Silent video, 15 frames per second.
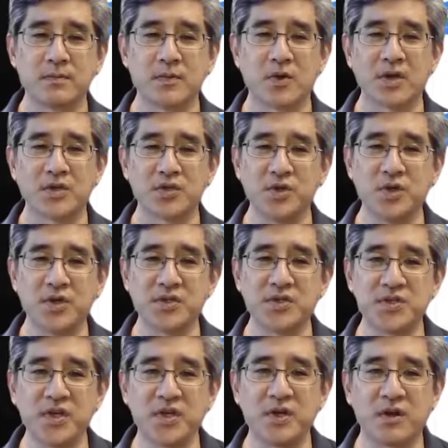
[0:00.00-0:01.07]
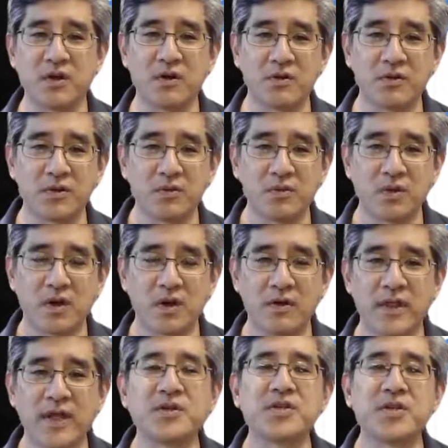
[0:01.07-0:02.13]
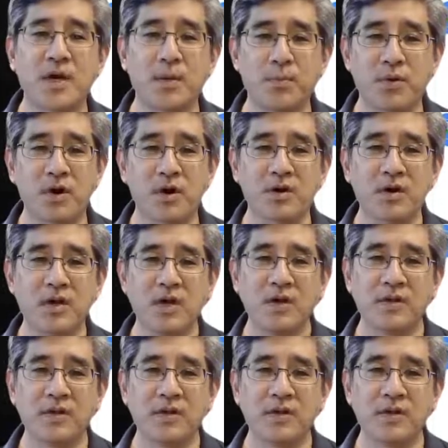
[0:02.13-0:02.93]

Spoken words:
Okay, so you can see here, that top part,